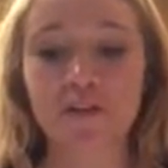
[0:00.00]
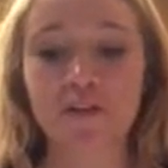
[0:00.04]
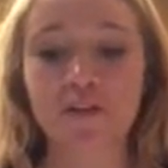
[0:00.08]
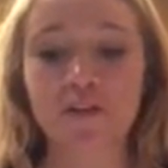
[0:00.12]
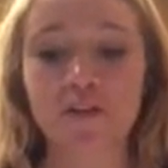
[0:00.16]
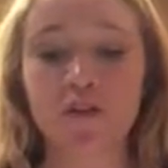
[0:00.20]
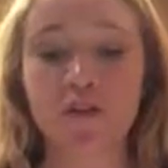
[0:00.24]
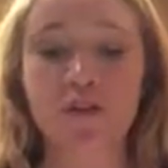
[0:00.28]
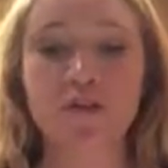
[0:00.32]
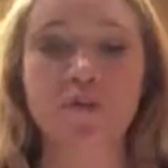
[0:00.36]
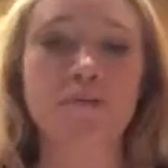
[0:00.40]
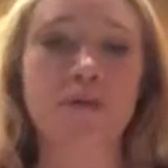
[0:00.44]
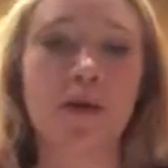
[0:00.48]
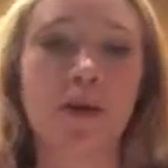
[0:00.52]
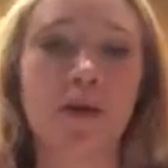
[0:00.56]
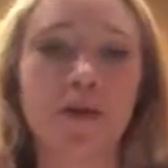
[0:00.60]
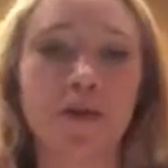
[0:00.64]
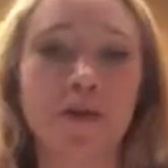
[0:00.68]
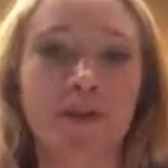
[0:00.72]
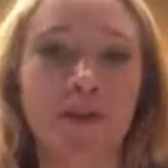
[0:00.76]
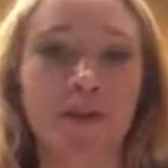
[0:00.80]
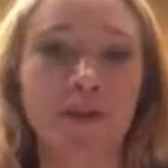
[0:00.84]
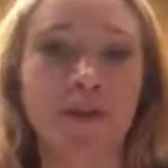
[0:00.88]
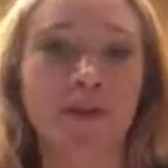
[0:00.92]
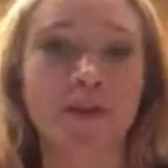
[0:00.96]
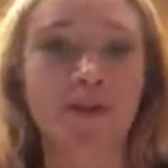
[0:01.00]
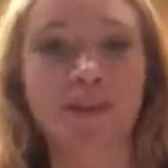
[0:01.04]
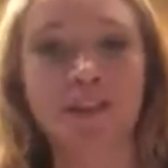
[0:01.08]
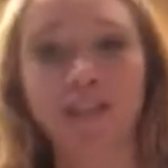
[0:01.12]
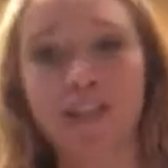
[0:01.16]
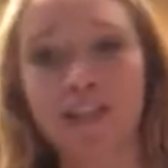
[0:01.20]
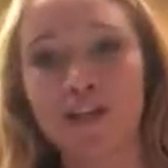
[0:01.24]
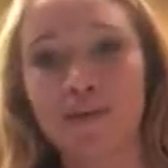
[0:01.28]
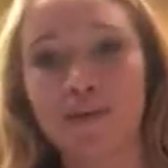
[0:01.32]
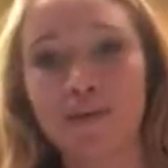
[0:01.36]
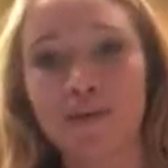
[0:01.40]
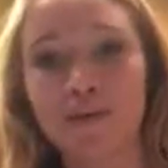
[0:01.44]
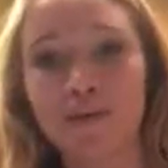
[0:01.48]
just met with our
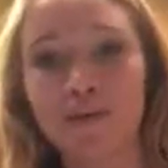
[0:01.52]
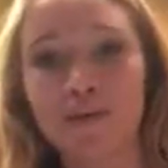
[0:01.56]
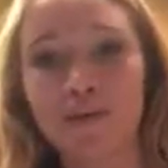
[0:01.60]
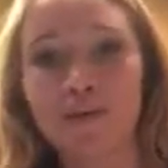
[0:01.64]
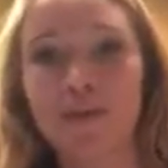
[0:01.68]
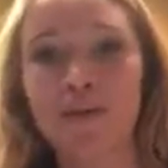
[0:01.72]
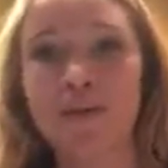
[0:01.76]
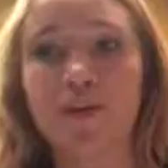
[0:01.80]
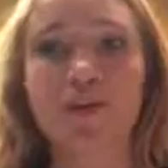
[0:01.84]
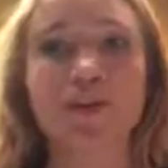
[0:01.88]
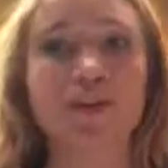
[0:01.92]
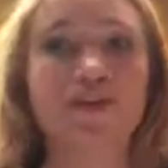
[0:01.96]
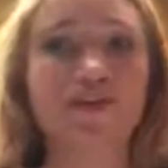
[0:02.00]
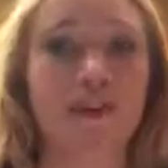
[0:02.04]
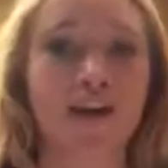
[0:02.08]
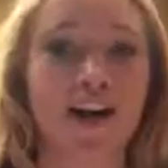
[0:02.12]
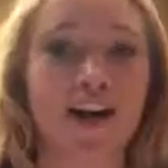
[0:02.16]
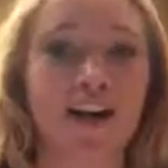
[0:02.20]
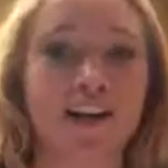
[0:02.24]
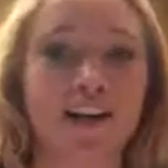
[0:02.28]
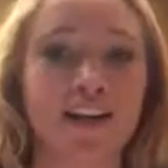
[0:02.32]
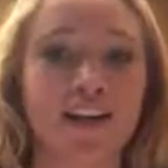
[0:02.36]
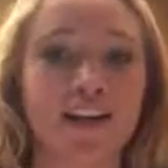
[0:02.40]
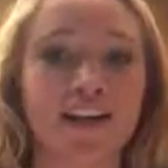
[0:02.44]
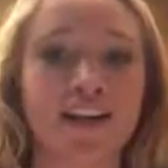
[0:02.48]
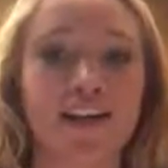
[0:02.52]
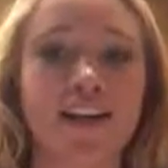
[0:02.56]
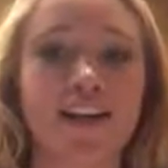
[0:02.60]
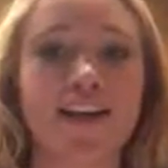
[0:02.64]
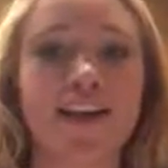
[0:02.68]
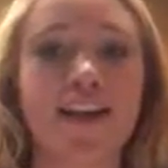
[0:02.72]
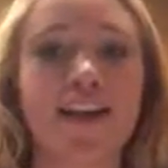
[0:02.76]
teams, and we were all divided